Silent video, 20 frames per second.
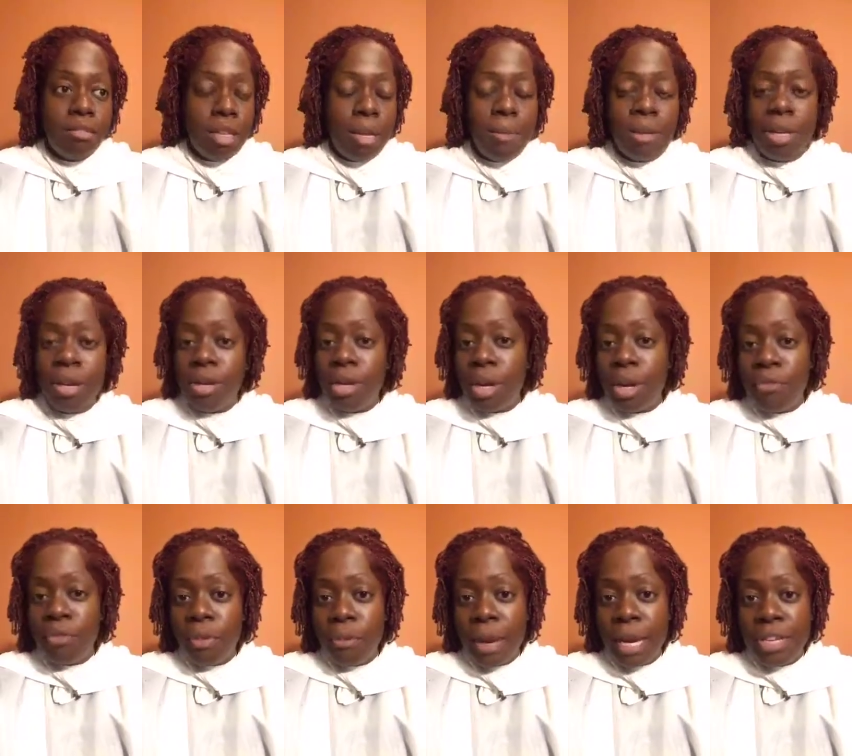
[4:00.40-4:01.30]
let me know your
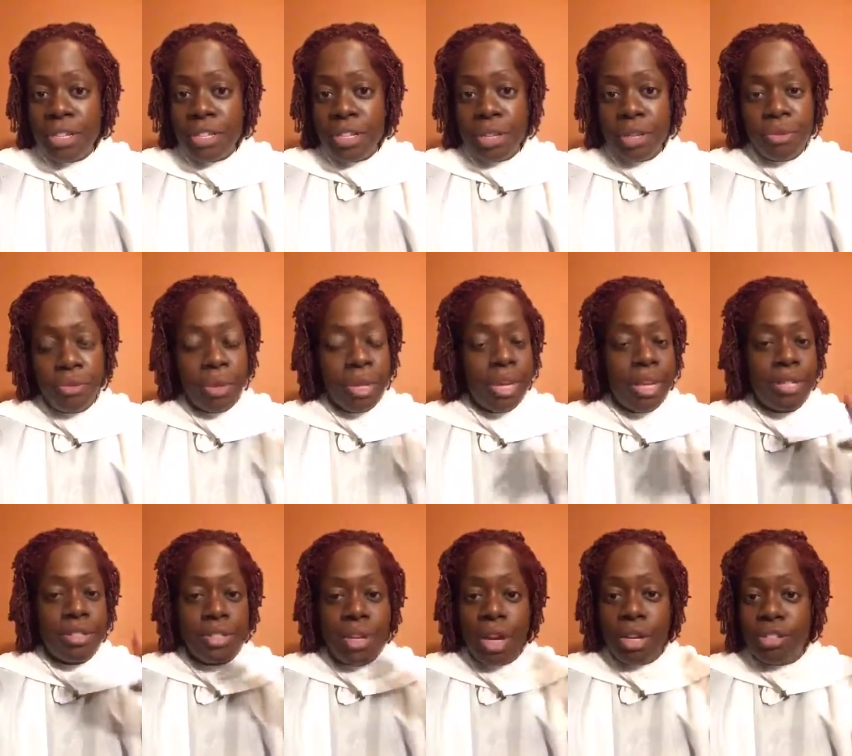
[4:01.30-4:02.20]
information. We can
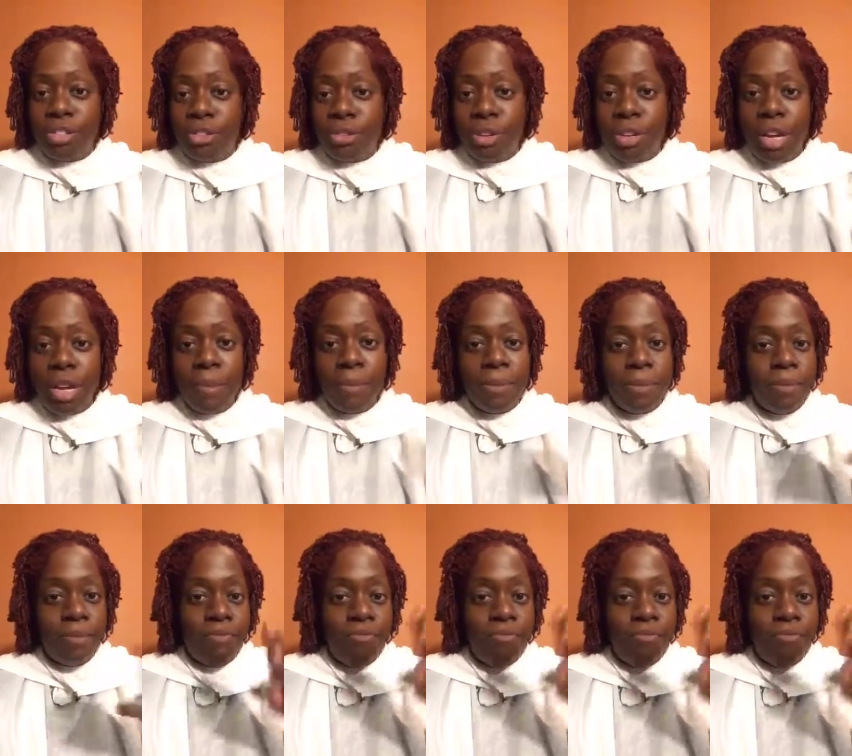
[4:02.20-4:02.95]
get you all suited up,